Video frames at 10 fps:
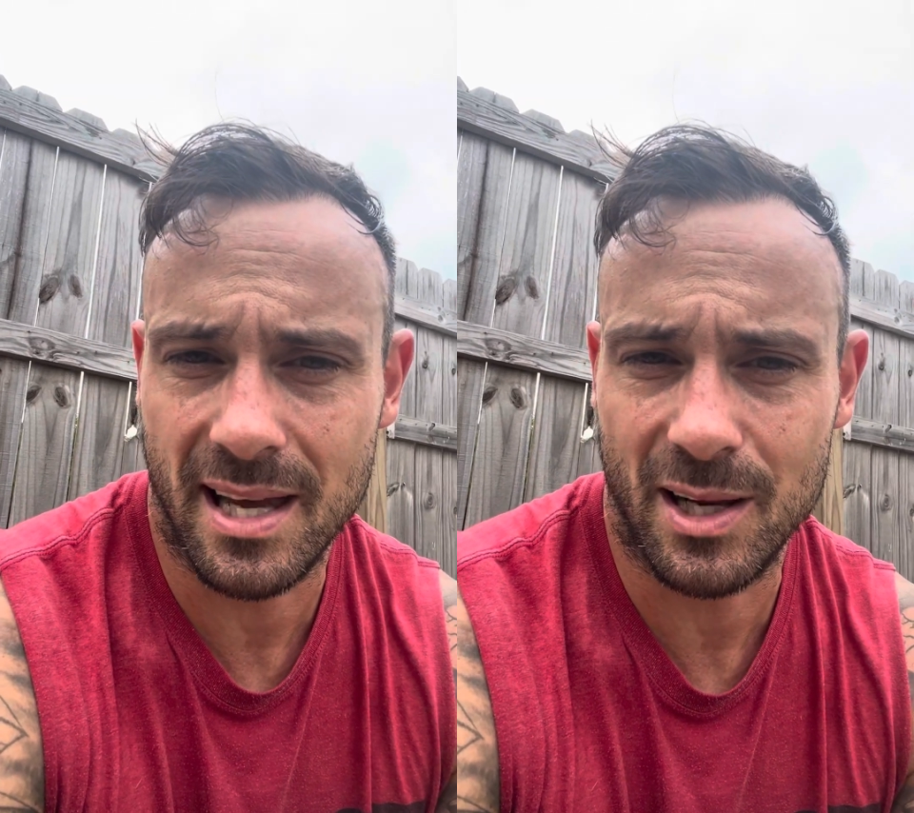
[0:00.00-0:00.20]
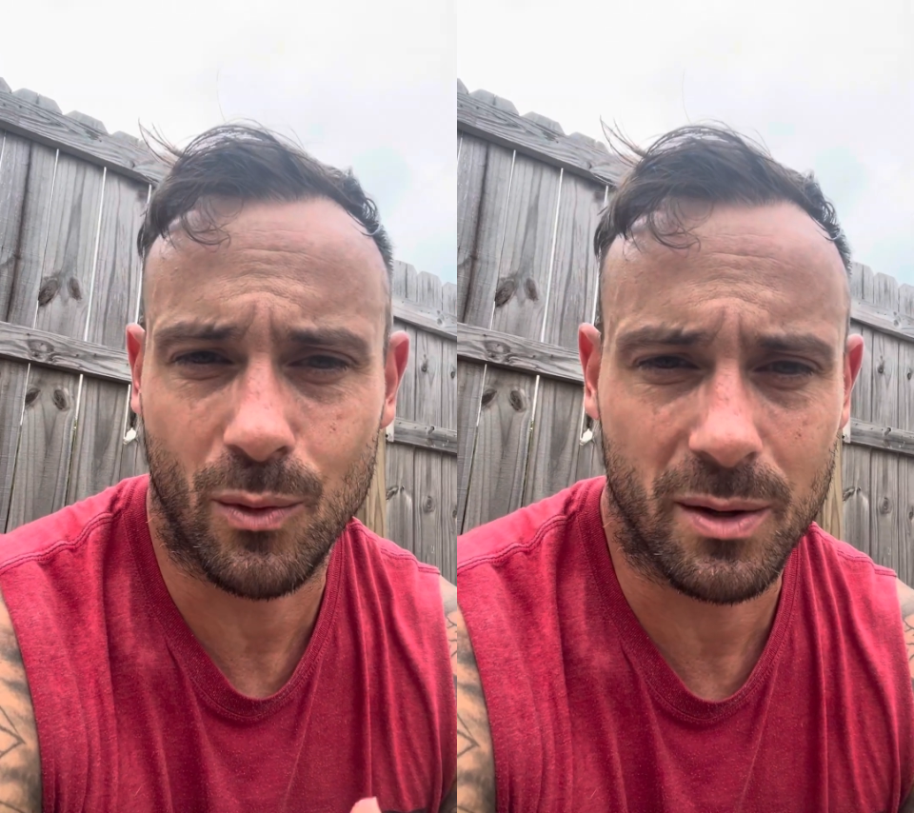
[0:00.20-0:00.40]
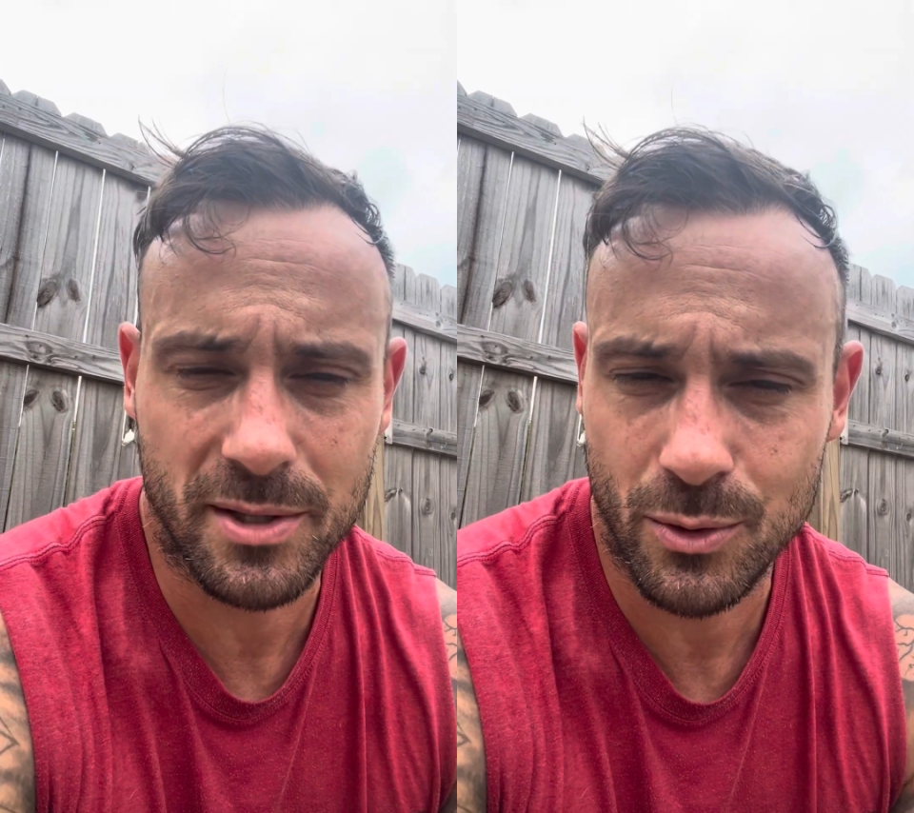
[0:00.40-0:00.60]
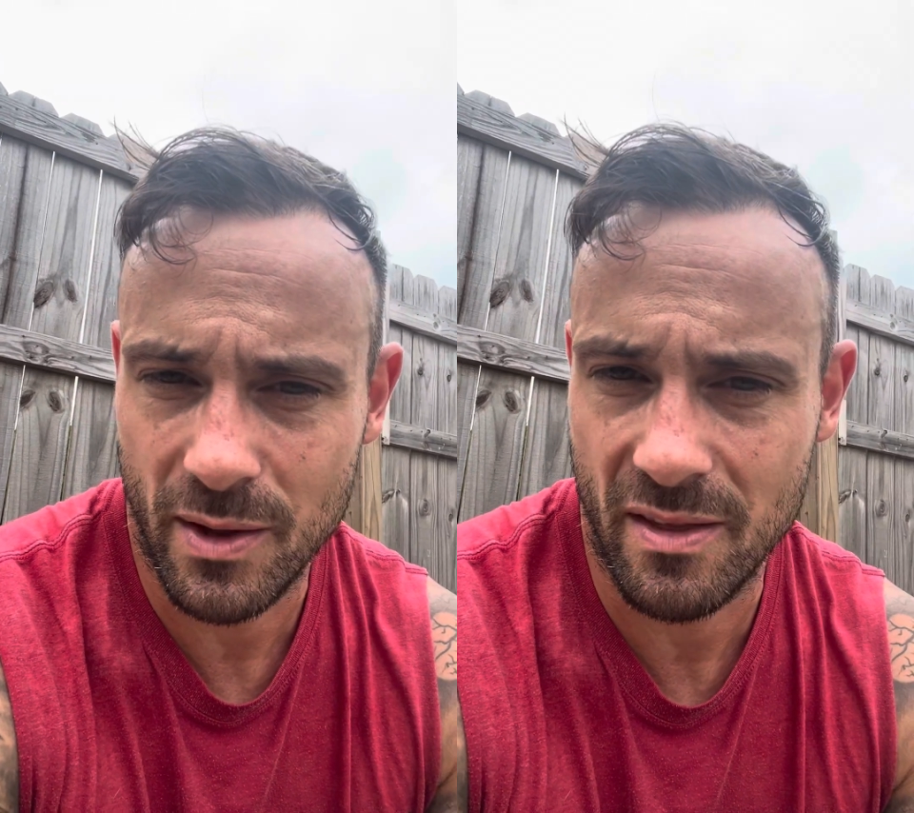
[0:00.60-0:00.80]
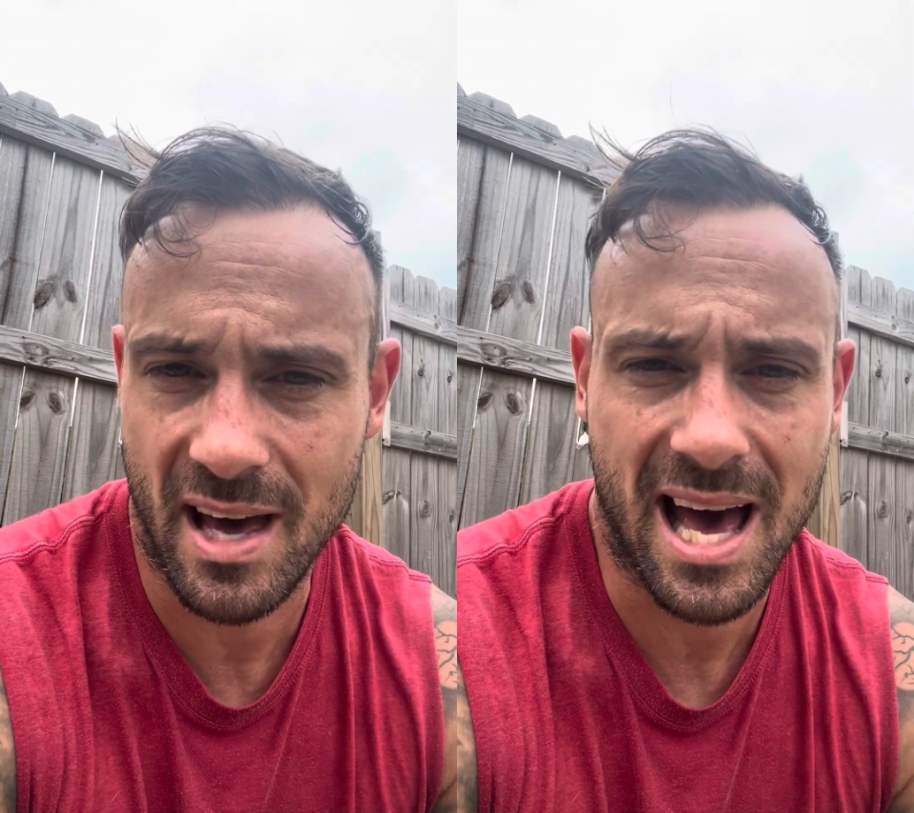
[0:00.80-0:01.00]
anywhere
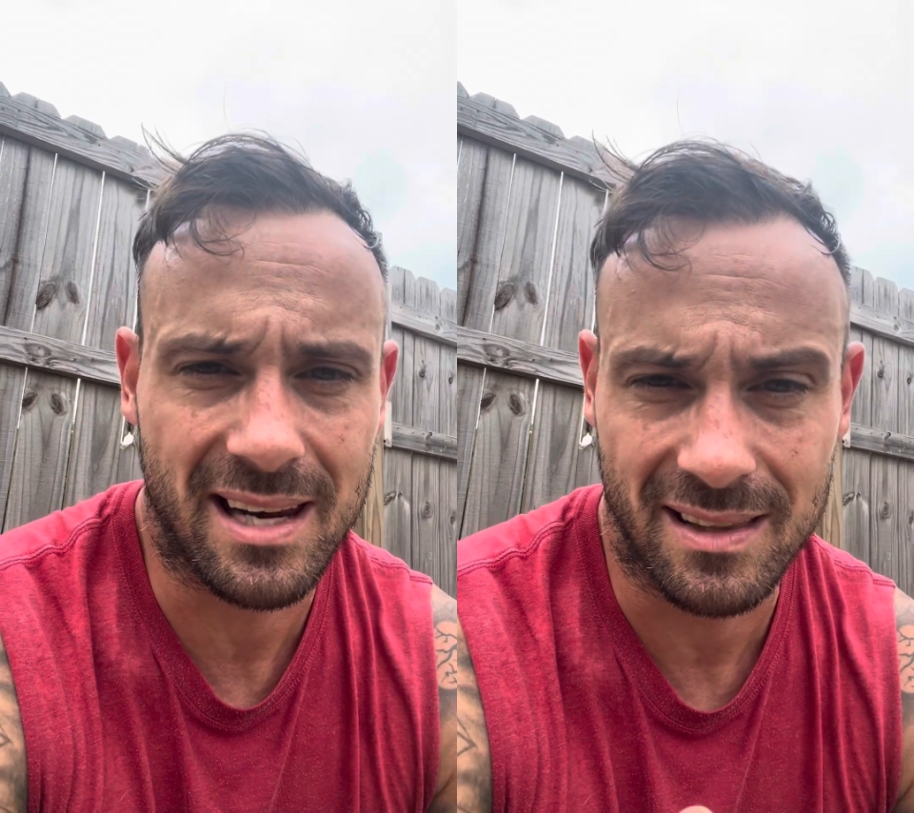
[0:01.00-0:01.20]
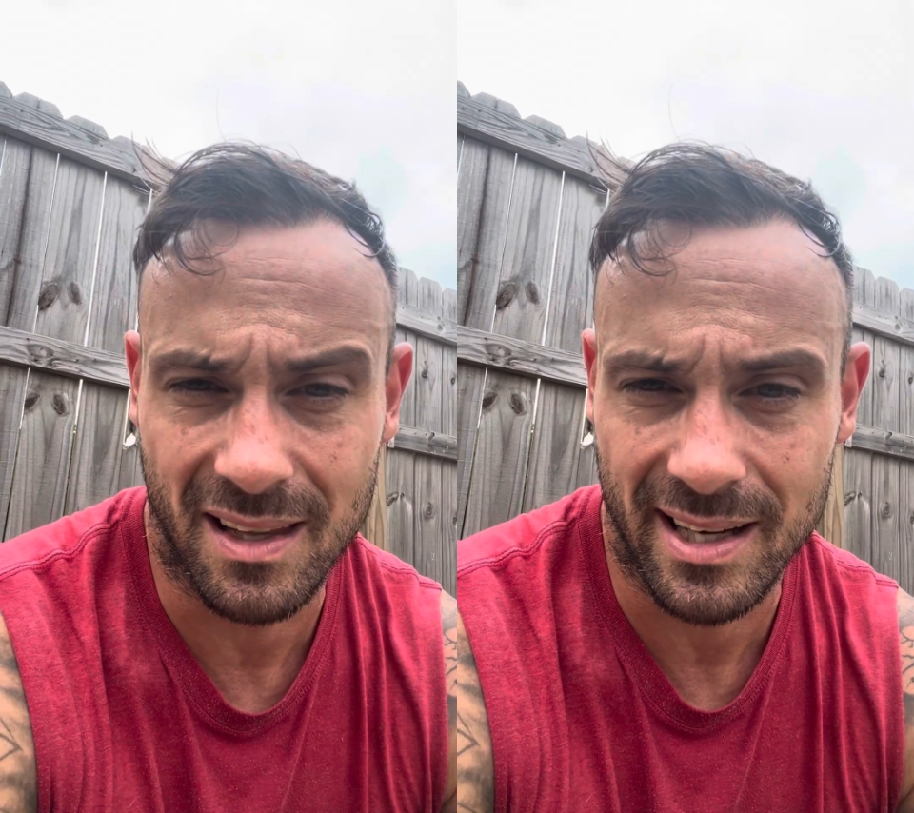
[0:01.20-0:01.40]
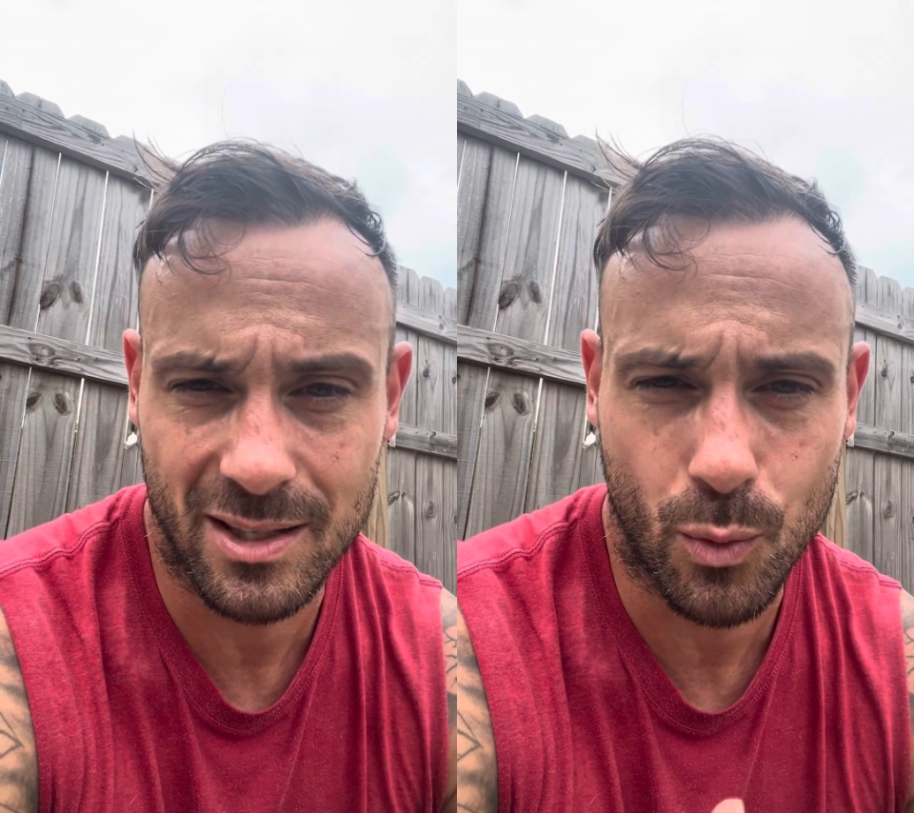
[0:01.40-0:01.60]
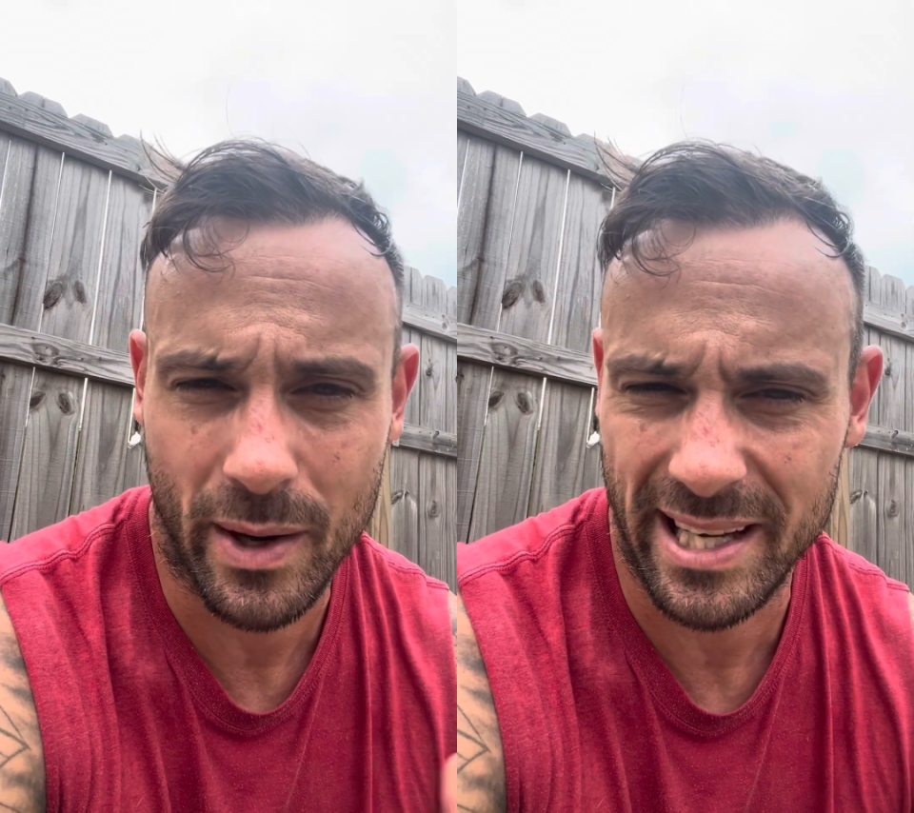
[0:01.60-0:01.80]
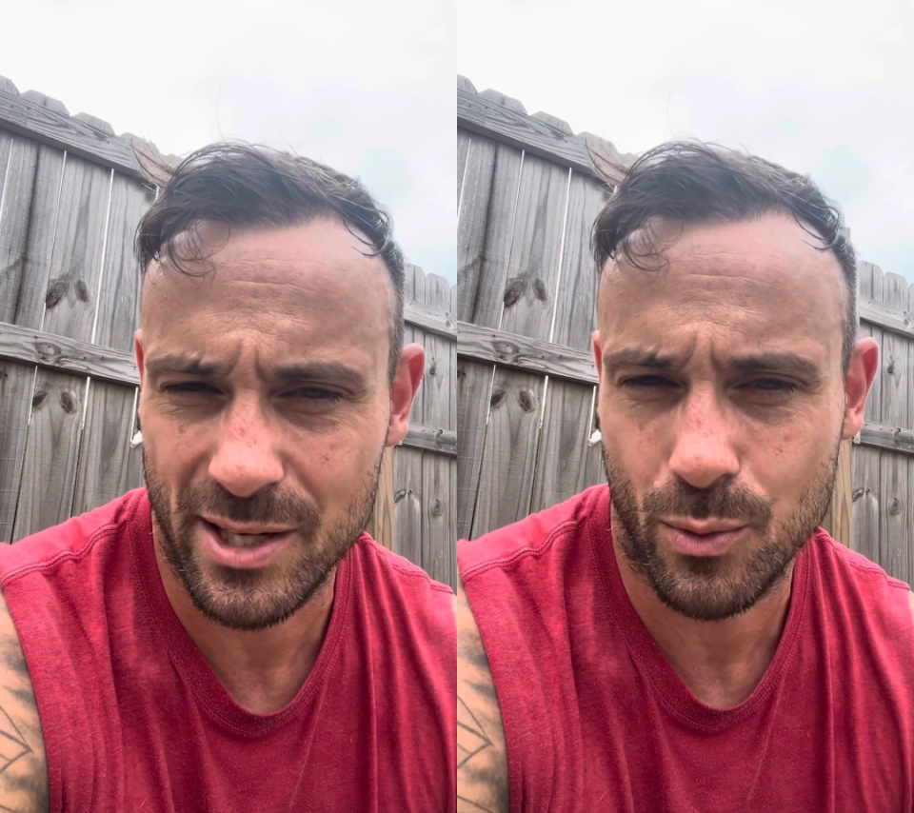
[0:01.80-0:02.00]
between that and like 20,